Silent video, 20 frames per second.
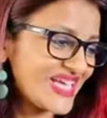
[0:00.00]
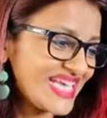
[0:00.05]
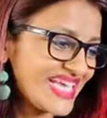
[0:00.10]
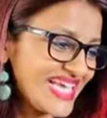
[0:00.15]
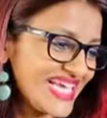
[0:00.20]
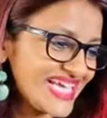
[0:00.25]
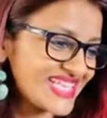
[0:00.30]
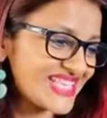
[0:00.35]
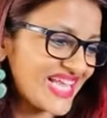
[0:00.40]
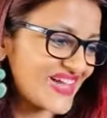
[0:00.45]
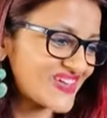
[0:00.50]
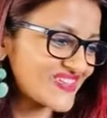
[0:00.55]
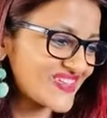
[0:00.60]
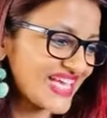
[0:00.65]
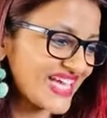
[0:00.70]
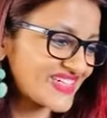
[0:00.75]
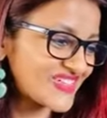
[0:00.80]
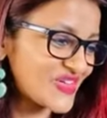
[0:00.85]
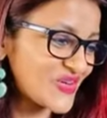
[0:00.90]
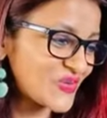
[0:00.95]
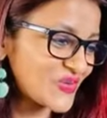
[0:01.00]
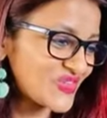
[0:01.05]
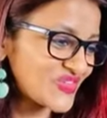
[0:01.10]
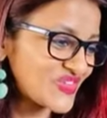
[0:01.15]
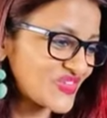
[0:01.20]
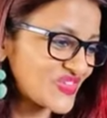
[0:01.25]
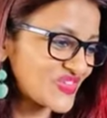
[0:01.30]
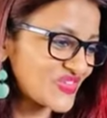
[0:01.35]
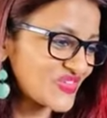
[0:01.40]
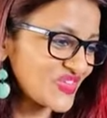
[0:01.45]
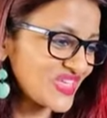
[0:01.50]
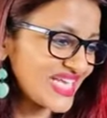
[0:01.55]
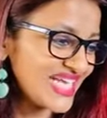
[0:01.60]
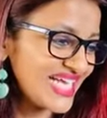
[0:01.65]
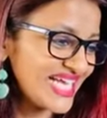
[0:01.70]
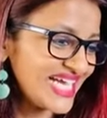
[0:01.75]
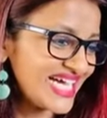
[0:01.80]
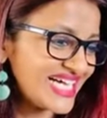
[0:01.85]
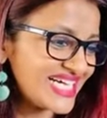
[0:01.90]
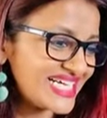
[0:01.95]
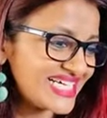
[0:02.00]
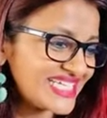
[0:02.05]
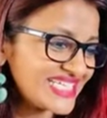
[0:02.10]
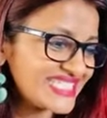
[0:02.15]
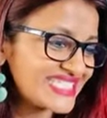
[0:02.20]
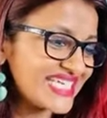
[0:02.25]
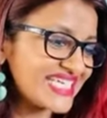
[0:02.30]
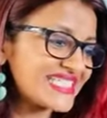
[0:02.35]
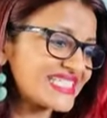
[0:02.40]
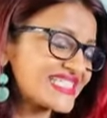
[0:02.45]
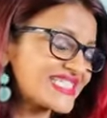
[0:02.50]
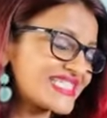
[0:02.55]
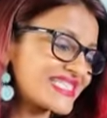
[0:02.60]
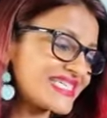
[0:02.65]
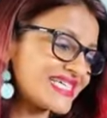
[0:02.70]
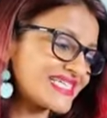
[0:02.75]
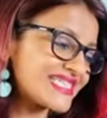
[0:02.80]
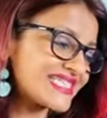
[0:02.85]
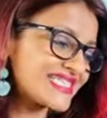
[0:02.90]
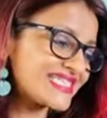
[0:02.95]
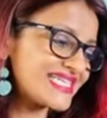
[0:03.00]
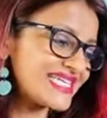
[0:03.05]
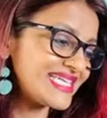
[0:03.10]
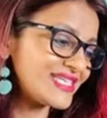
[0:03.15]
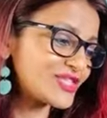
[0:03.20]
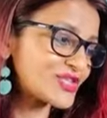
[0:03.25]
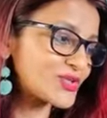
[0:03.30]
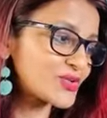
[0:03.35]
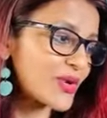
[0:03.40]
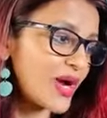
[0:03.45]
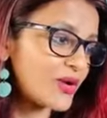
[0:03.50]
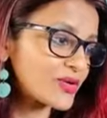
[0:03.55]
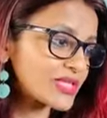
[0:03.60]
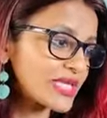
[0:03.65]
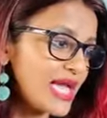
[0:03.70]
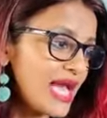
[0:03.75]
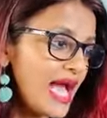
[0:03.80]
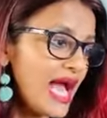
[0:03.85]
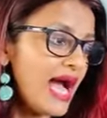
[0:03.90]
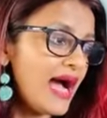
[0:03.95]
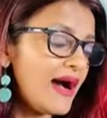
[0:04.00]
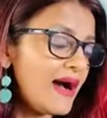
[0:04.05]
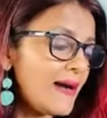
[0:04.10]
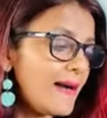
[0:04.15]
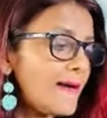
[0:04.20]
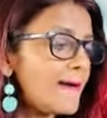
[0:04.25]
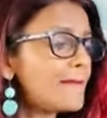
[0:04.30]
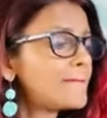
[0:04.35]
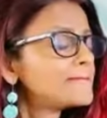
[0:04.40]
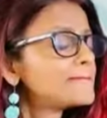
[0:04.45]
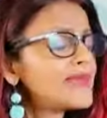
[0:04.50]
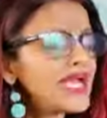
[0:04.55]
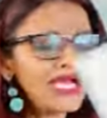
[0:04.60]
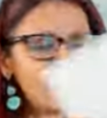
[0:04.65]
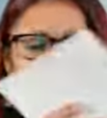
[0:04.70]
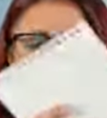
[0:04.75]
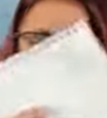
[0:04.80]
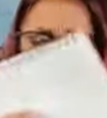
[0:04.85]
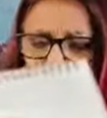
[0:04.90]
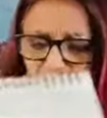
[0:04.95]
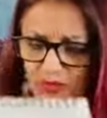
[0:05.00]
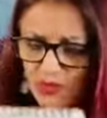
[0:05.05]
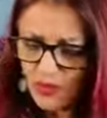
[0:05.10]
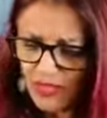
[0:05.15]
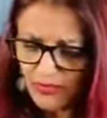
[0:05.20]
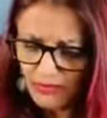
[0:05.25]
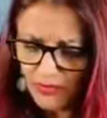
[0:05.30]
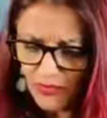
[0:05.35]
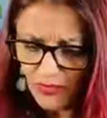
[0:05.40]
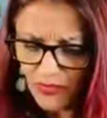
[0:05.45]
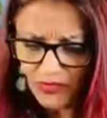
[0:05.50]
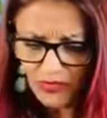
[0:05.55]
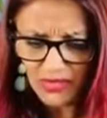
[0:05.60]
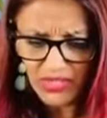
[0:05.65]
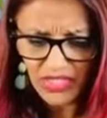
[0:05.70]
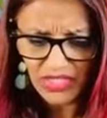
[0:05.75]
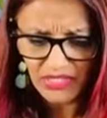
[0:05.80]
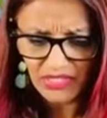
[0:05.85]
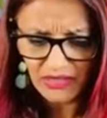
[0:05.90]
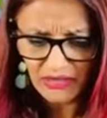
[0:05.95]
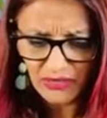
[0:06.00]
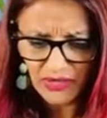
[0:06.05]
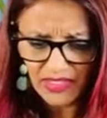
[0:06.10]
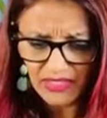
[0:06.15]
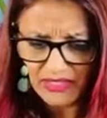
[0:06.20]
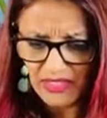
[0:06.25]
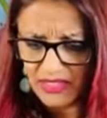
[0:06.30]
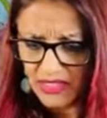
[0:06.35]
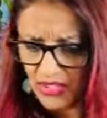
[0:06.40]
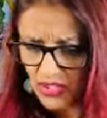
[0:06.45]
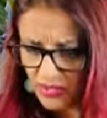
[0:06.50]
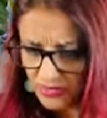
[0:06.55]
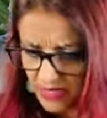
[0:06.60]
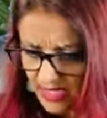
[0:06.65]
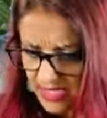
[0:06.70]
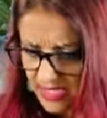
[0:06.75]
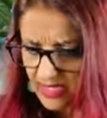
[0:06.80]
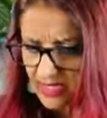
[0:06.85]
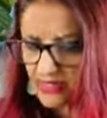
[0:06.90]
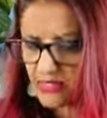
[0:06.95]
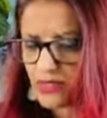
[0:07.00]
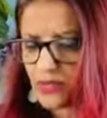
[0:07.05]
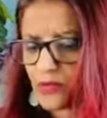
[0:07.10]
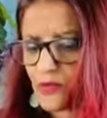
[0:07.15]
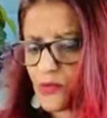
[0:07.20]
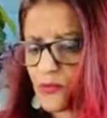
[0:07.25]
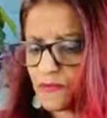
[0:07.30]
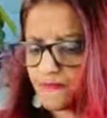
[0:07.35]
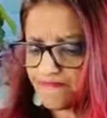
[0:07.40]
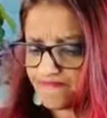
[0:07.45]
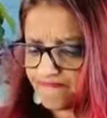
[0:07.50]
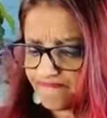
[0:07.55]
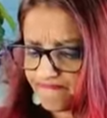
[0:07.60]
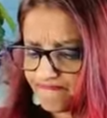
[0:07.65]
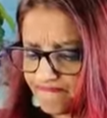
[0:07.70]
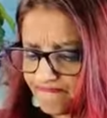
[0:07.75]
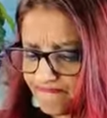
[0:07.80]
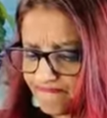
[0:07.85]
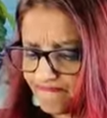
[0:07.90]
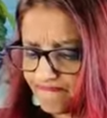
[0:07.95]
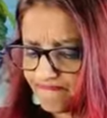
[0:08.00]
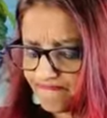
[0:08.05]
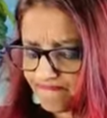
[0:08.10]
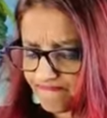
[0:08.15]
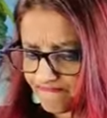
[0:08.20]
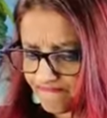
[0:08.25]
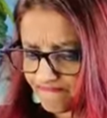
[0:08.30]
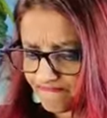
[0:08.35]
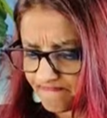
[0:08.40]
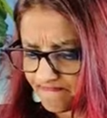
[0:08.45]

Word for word: Okay, that that golden rule uh, does does stay throughout. Um, and there was one more which I knew I, I should be getting to. Mm.